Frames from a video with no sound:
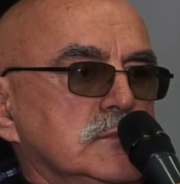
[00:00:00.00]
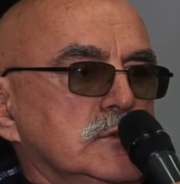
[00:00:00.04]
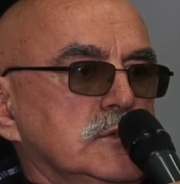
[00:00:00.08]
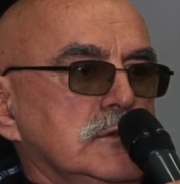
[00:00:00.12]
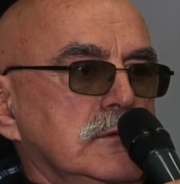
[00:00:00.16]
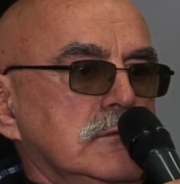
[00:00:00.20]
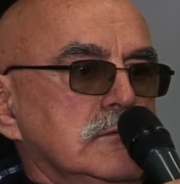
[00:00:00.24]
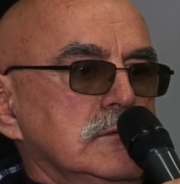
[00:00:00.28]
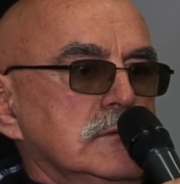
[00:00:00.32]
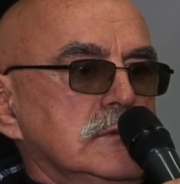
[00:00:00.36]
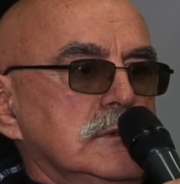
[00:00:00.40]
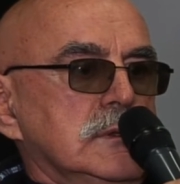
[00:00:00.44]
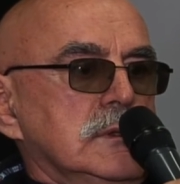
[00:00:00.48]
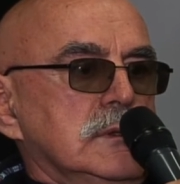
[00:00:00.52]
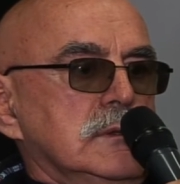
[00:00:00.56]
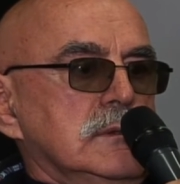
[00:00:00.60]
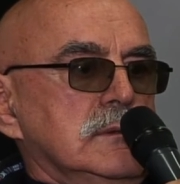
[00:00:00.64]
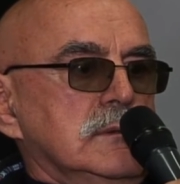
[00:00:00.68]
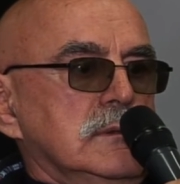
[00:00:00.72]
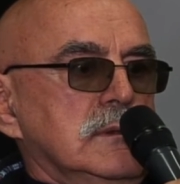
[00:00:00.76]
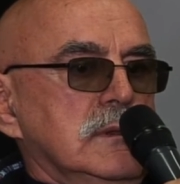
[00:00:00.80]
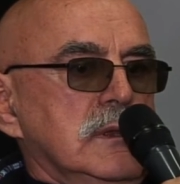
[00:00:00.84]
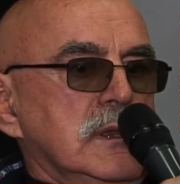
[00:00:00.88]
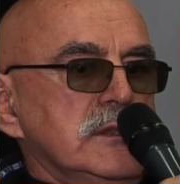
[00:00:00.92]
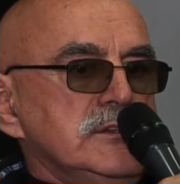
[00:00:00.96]
created. So
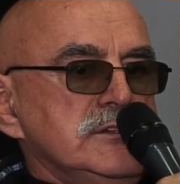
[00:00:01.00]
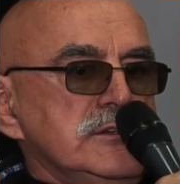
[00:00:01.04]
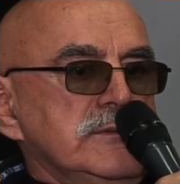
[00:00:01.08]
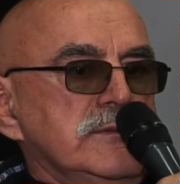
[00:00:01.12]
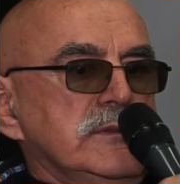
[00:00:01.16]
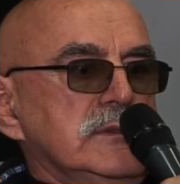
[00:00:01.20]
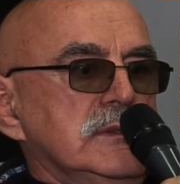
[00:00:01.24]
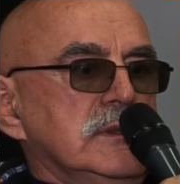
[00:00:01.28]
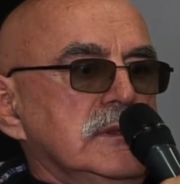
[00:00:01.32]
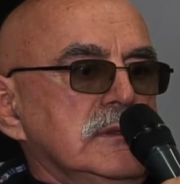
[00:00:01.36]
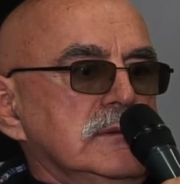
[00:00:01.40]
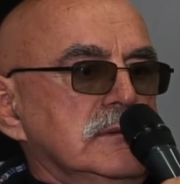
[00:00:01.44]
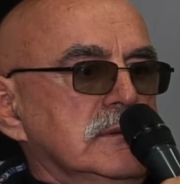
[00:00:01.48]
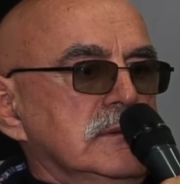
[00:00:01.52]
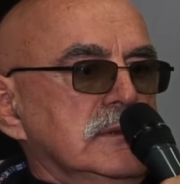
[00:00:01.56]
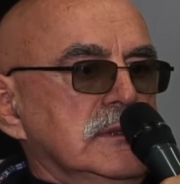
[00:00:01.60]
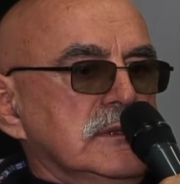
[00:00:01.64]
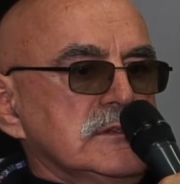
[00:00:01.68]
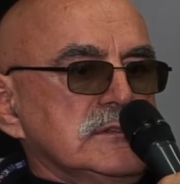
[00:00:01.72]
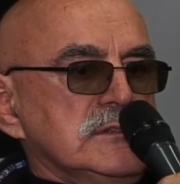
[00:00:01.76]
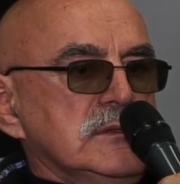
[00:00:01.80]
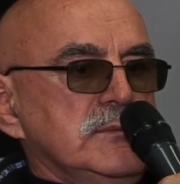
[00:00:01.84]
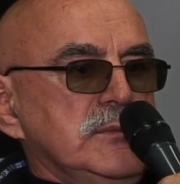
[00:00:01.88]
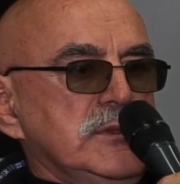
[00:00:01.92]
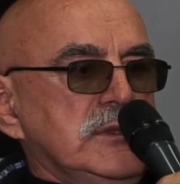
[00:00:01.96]
people just would
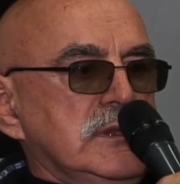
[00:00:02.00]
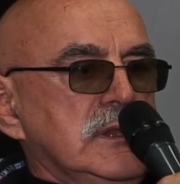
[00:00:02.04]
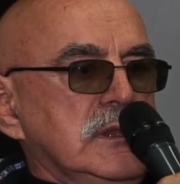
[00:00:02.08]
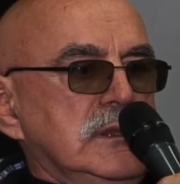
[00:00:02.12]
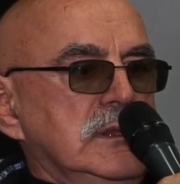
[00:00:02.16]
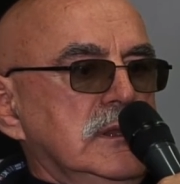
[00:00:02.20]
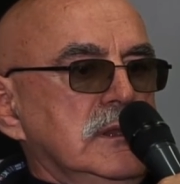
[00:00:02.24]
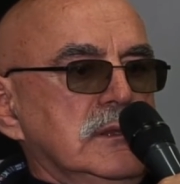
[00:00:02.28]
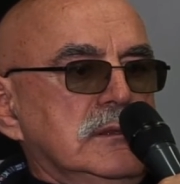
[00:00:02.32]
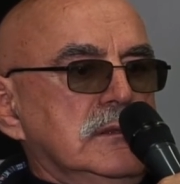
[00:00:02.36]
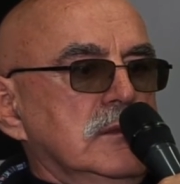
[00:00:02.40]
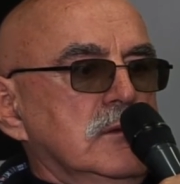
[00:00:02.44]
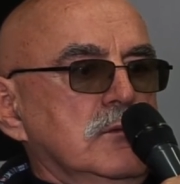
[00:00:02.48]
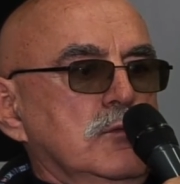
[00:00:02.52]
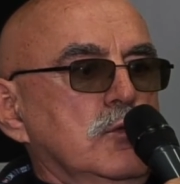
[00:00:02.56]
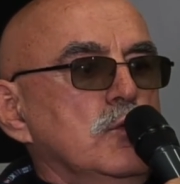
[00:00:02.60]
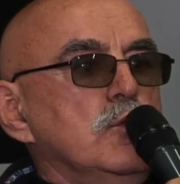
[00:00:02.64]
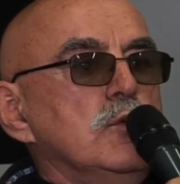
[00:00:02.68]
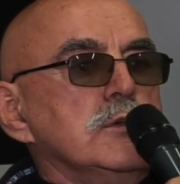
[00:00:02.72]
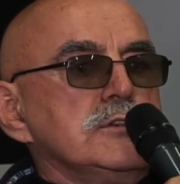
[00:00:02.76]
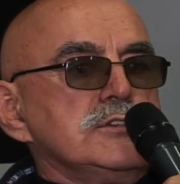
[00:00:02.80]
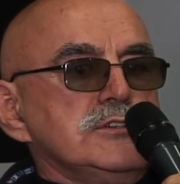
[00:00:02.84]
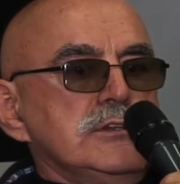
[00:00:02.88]
have